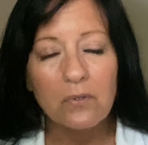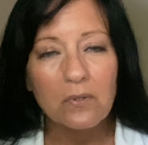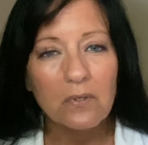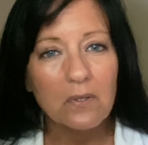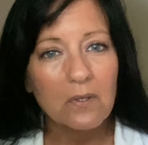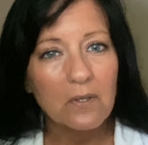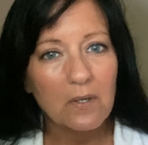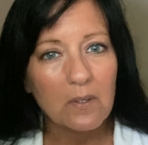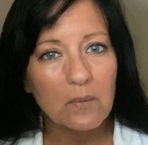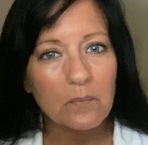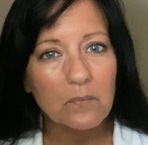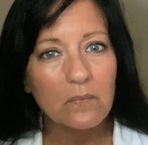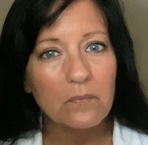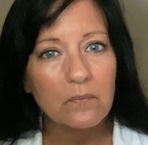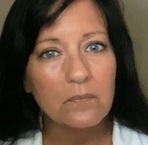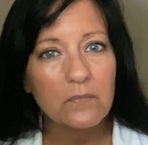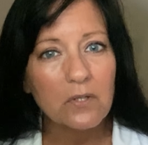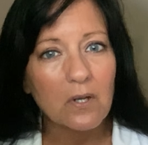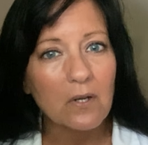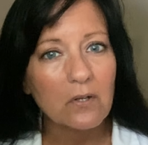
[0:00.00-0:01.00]
You can
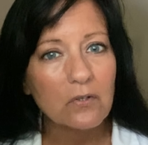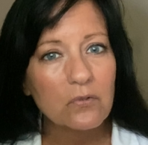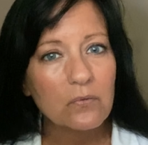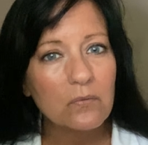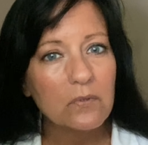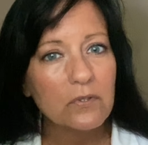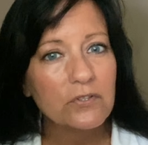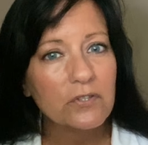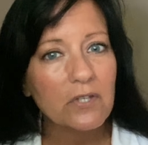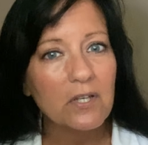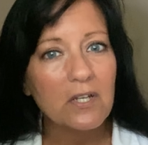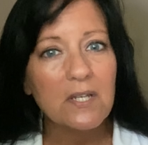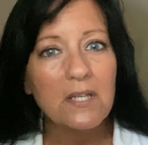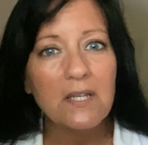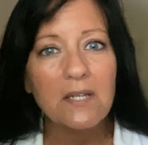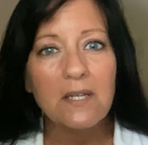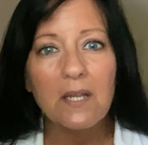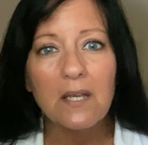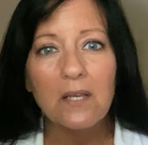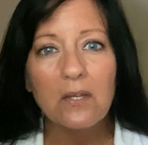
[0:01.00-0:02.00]
come talk to us any
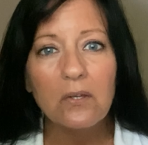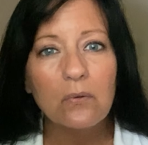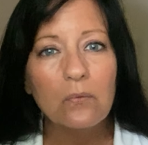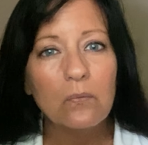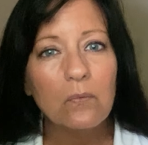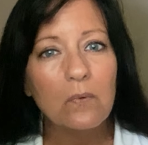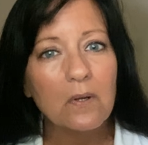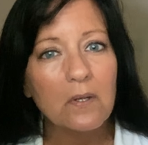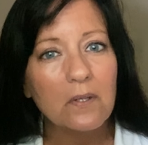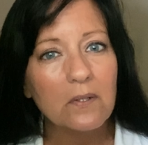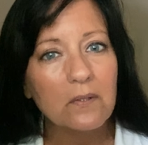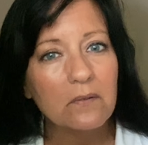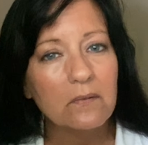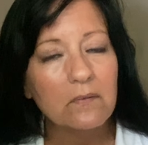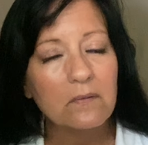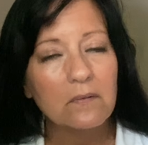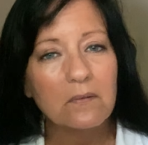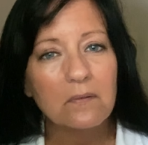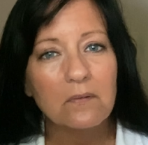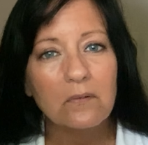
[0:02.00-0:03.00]
day you want.
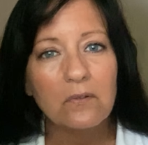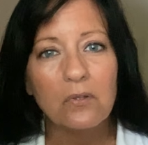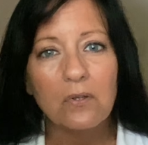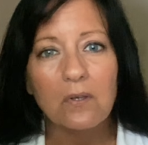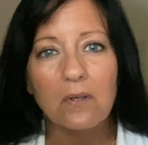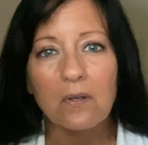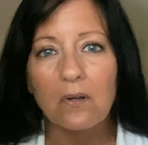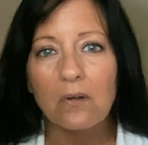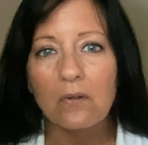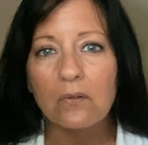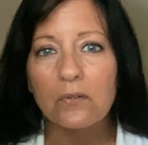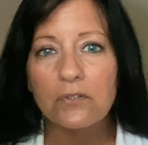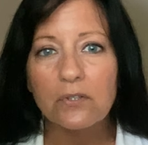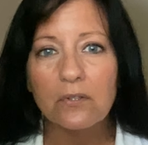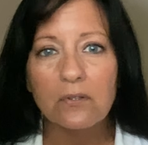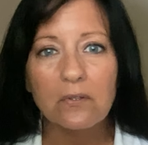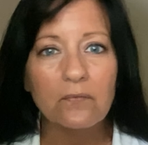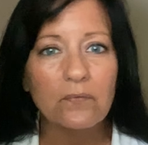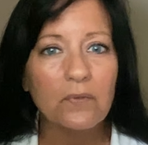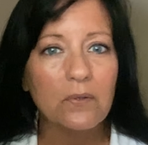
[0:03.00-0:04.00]
You can call us
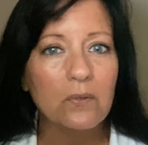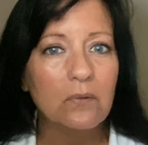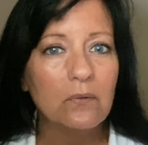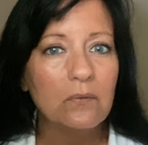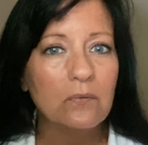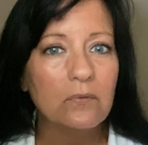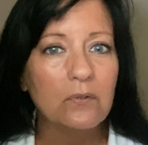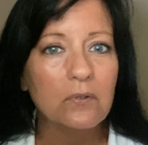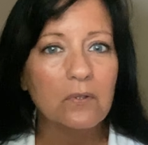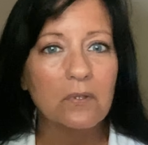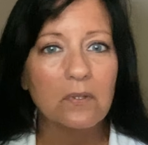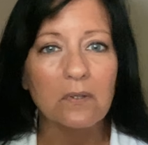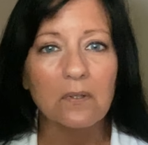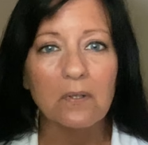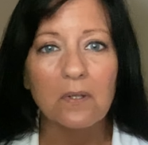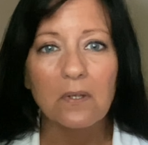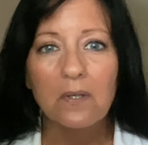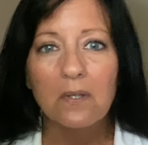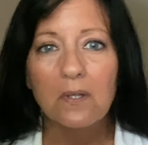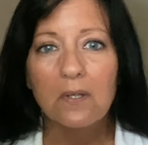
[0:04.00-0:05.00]
on the phone. You can
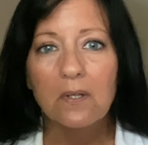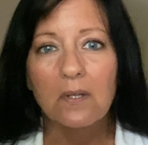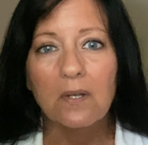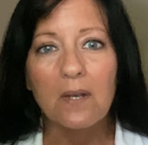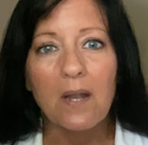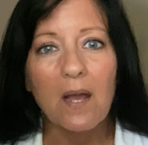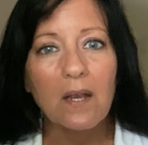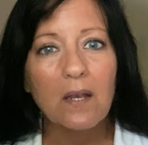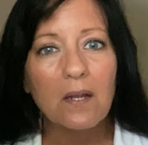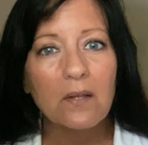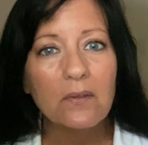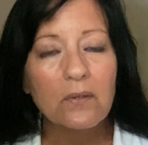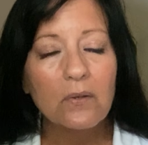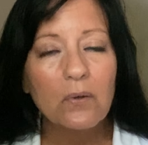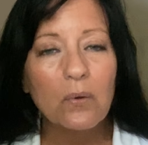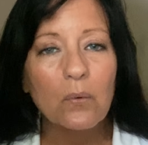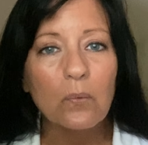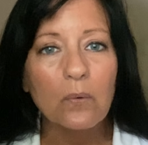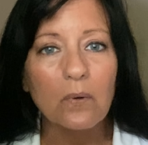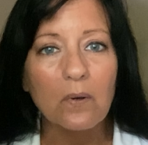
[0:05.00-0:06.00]
knock on the
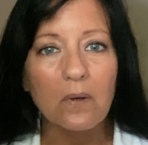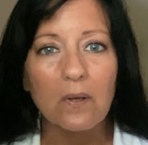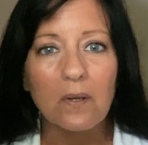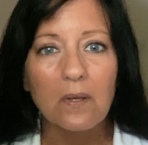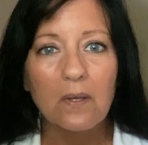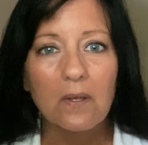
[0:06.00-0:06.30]
door.